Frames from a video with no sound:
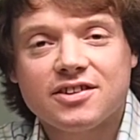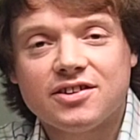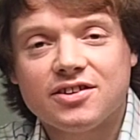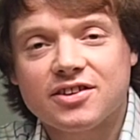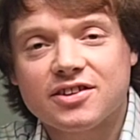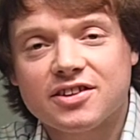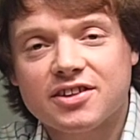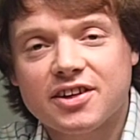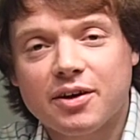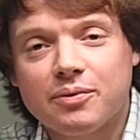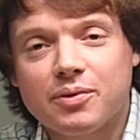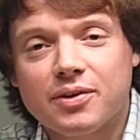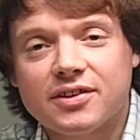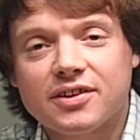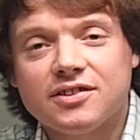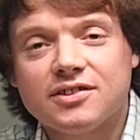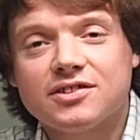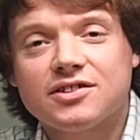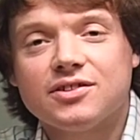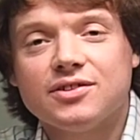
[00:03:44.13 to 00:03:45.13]
You can say, well,
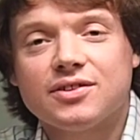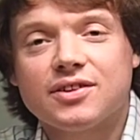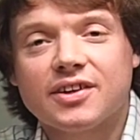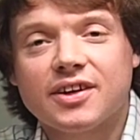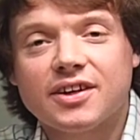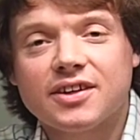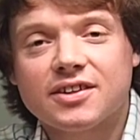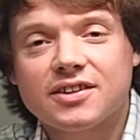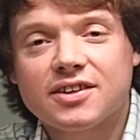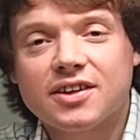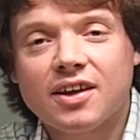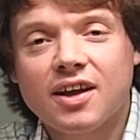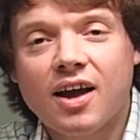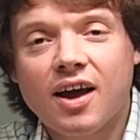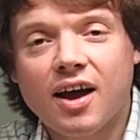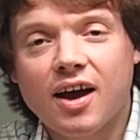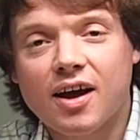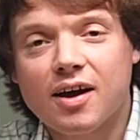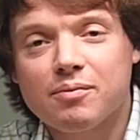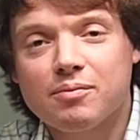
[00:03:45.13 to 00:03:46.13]
these two things
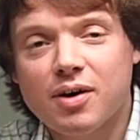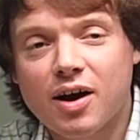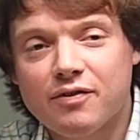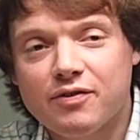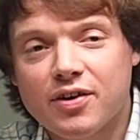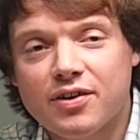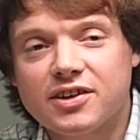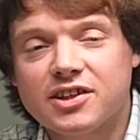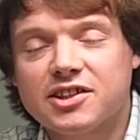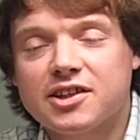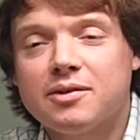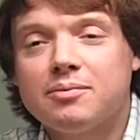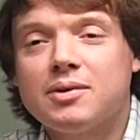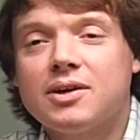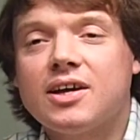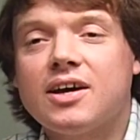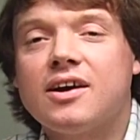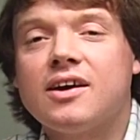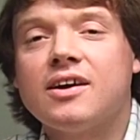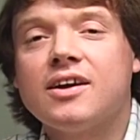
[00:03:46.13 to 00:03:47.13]
are very
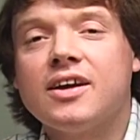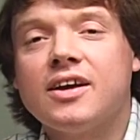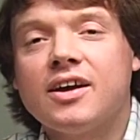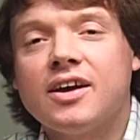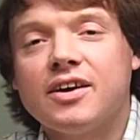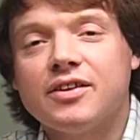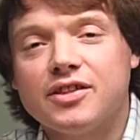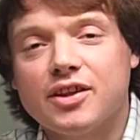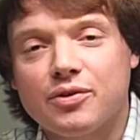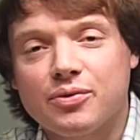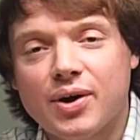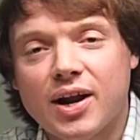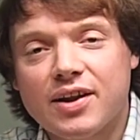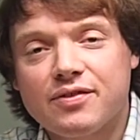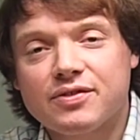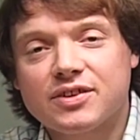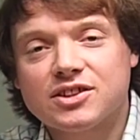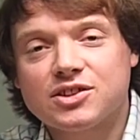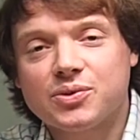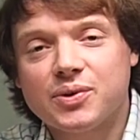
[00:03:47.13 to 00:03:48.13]
similar, they're
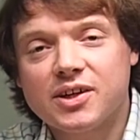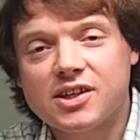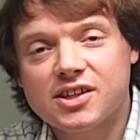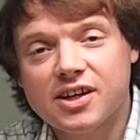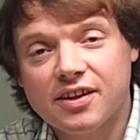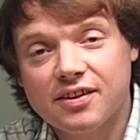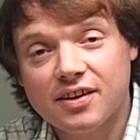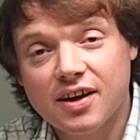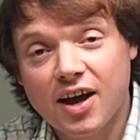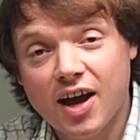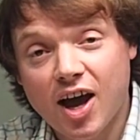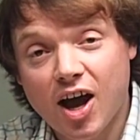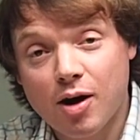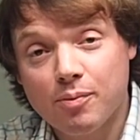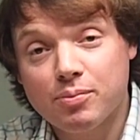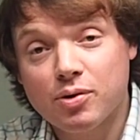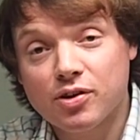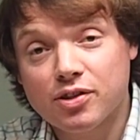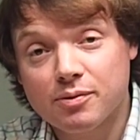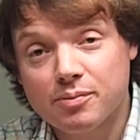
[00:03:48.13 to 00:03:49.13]
relevant to each other, I'll
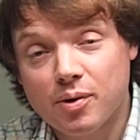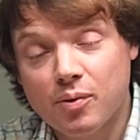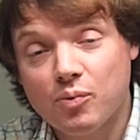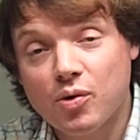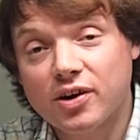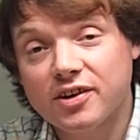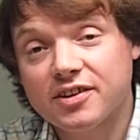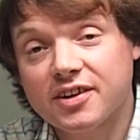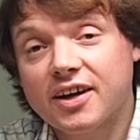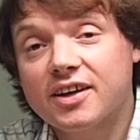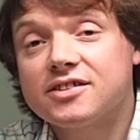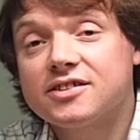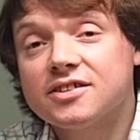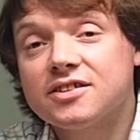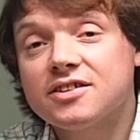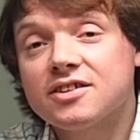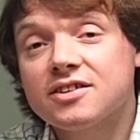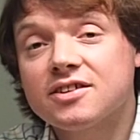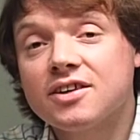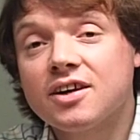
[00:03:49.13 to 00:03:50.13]
put them in one
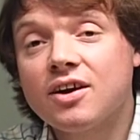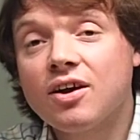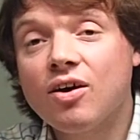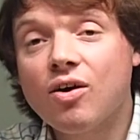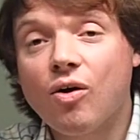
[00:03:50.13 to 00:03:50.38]
sentence.